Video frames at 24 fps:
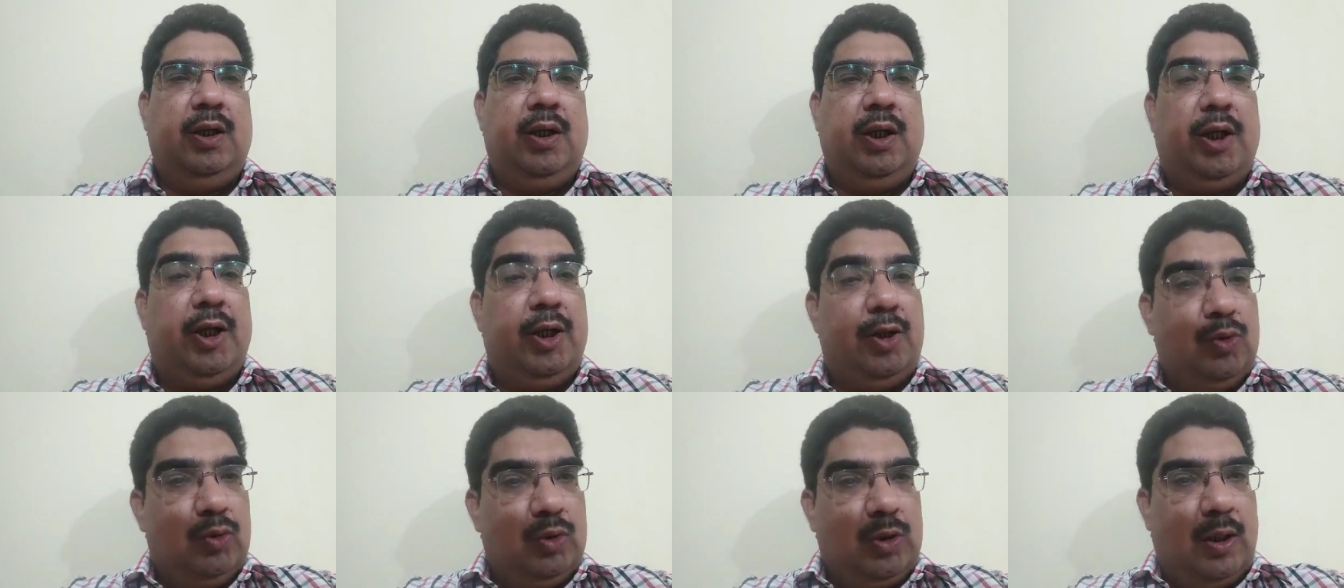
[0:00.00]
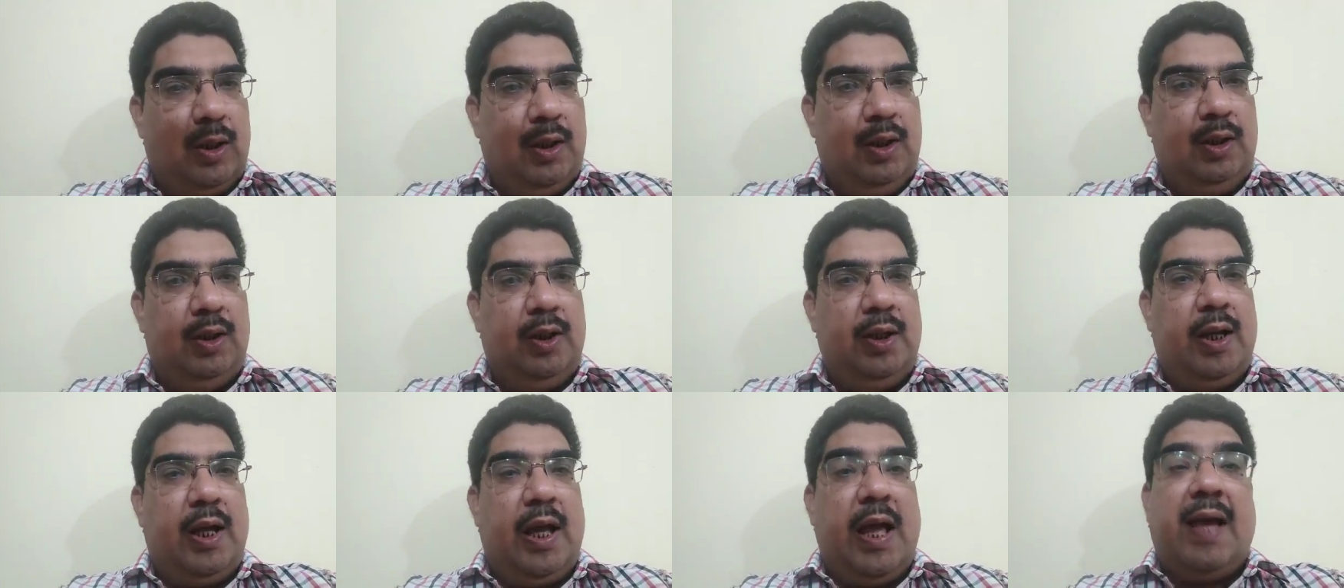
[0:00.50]
Into
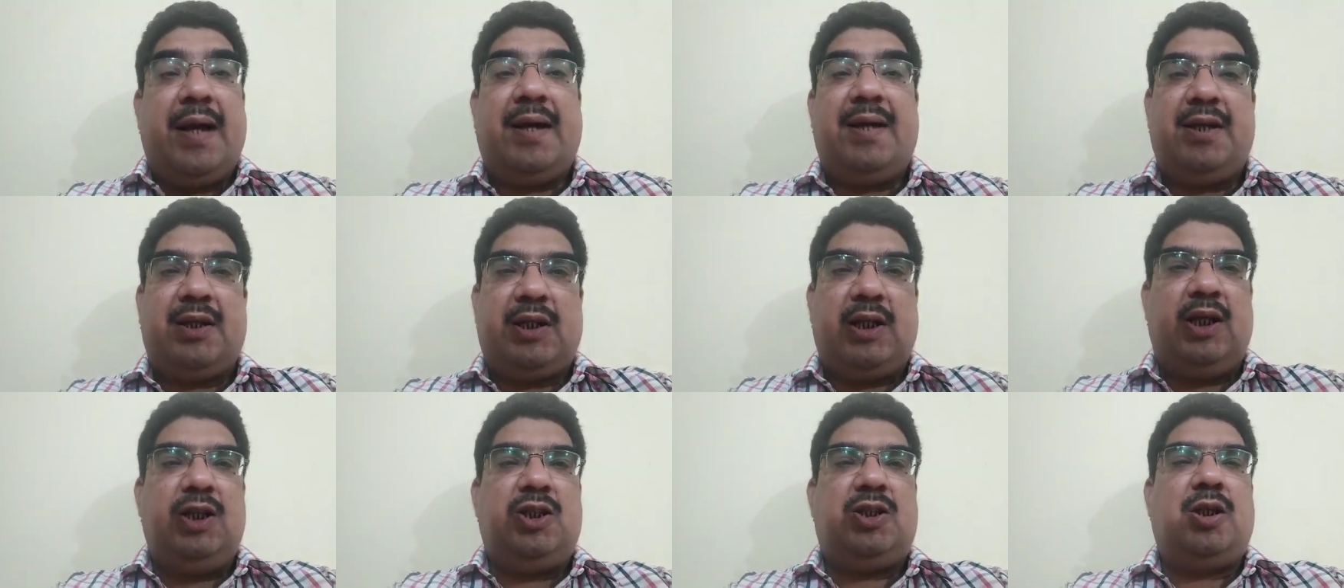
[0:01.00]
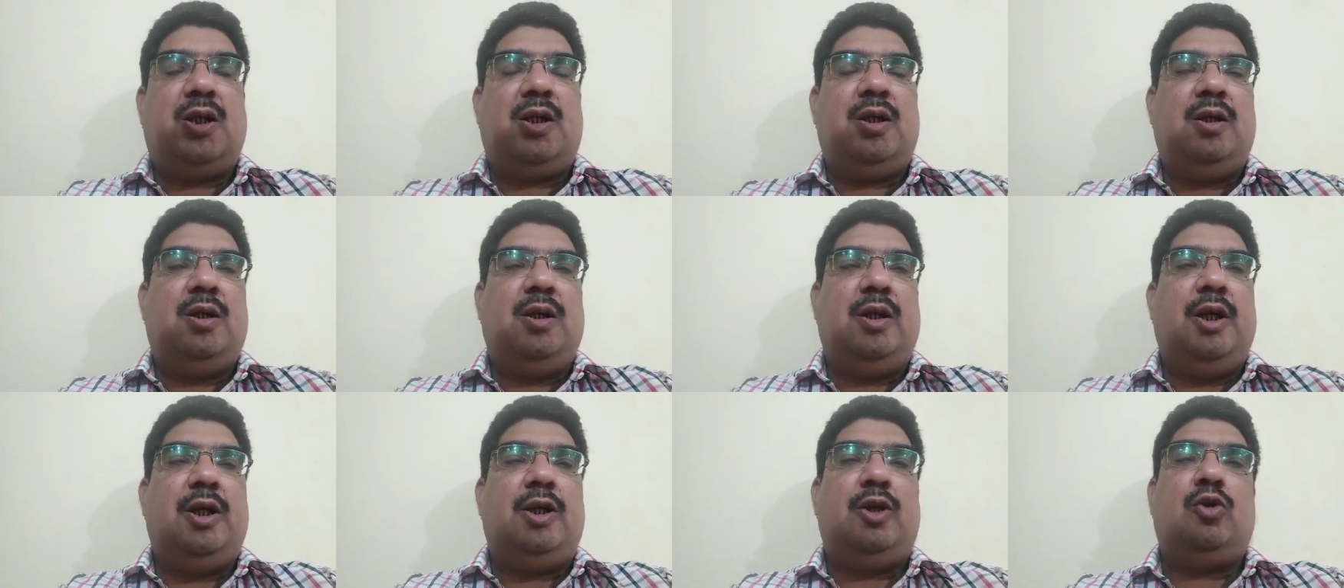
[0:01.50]
the agriculture,
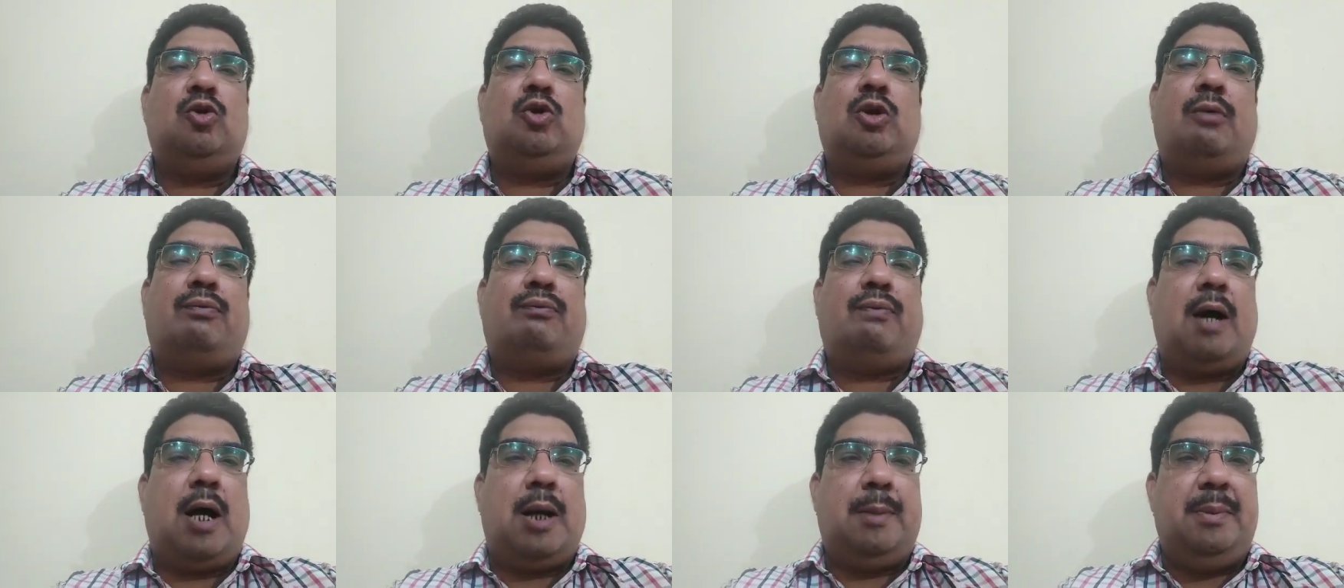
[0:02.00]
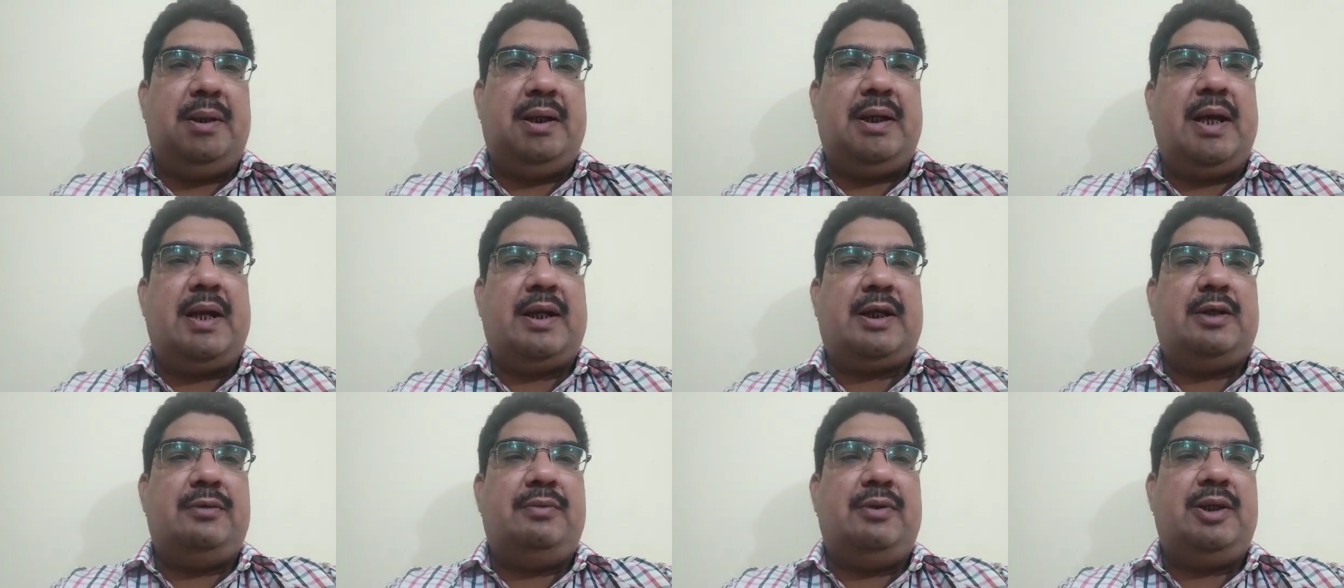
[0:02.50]
into the farming
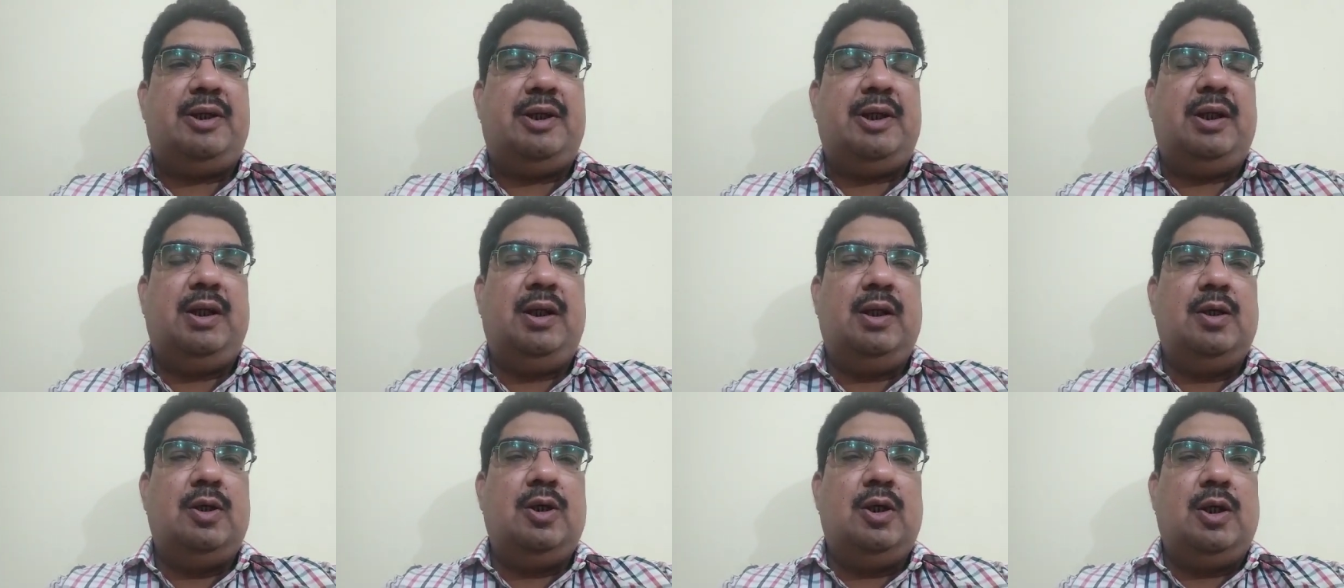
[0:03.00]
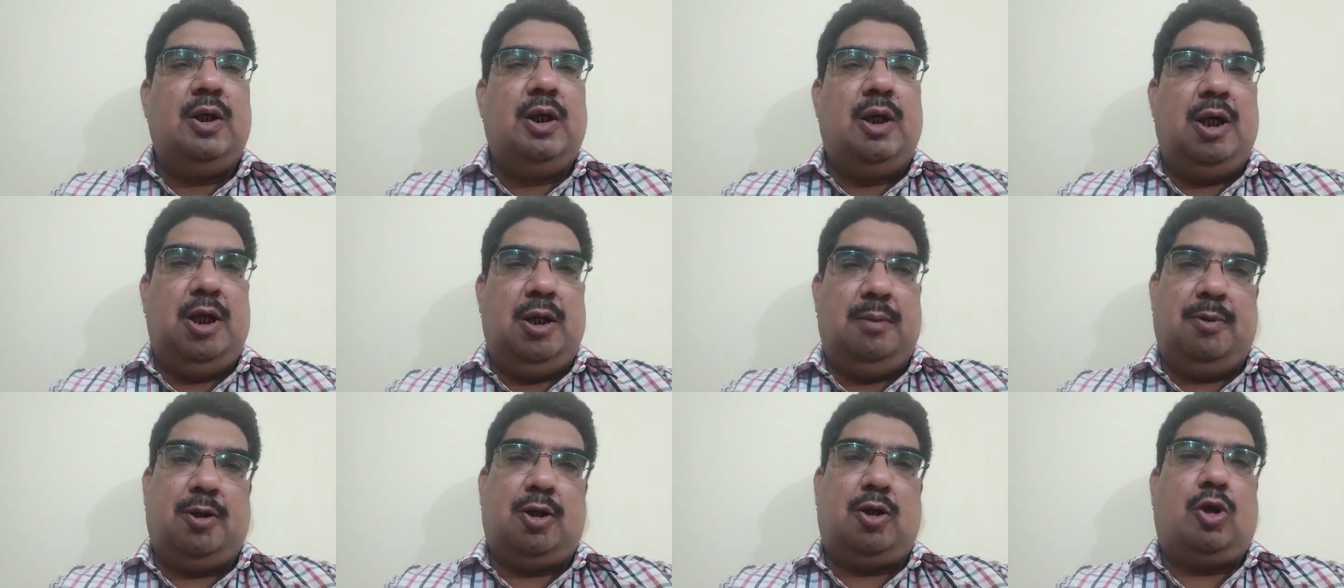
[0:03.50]
activity,
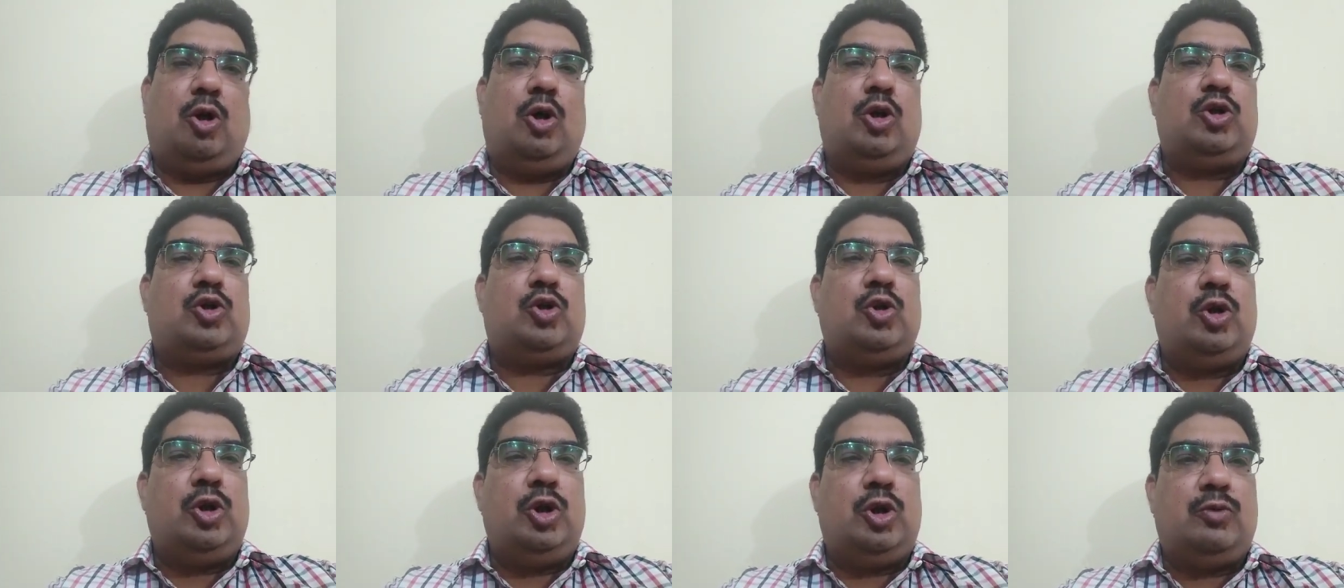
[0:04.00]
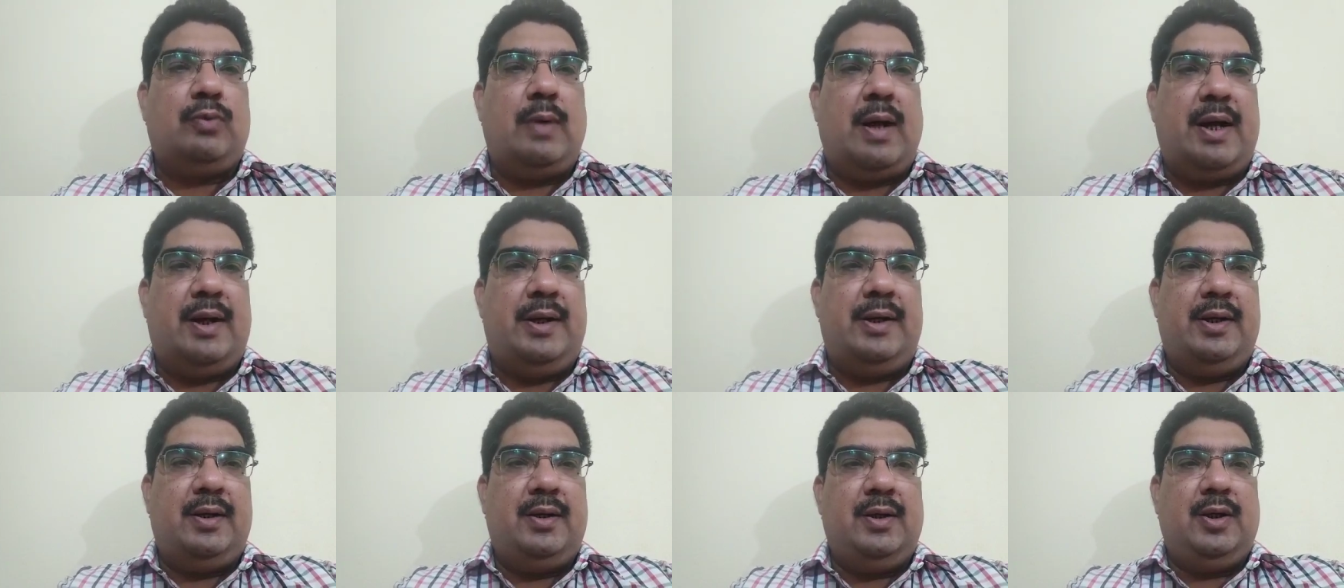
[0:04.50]
labor also
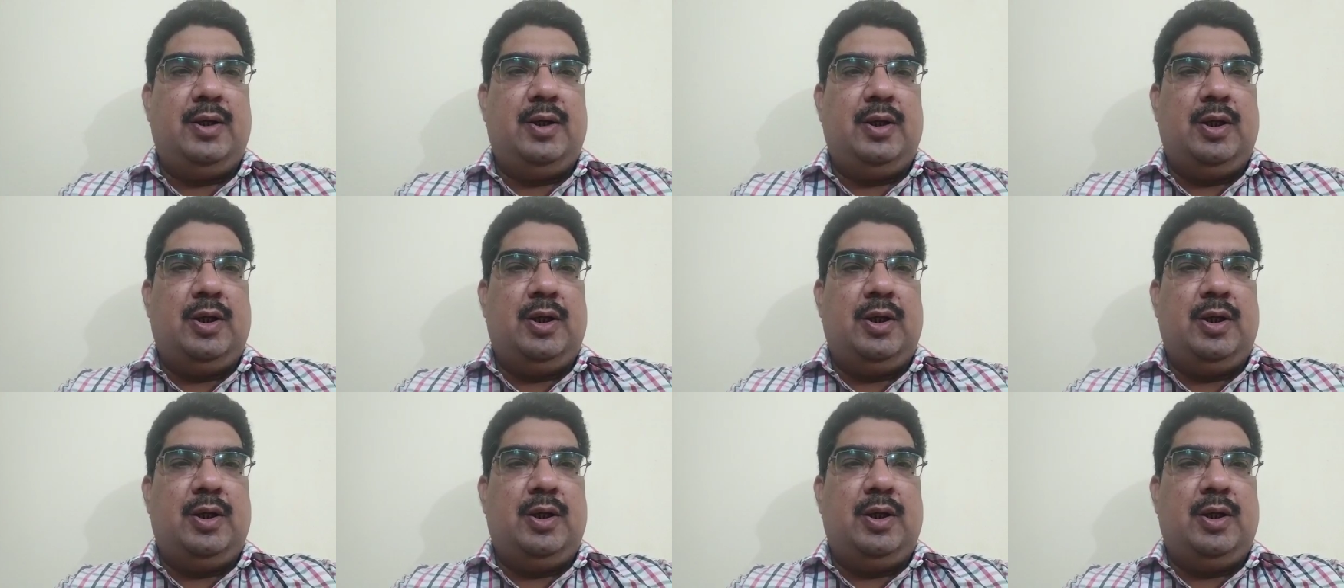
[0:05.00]
required.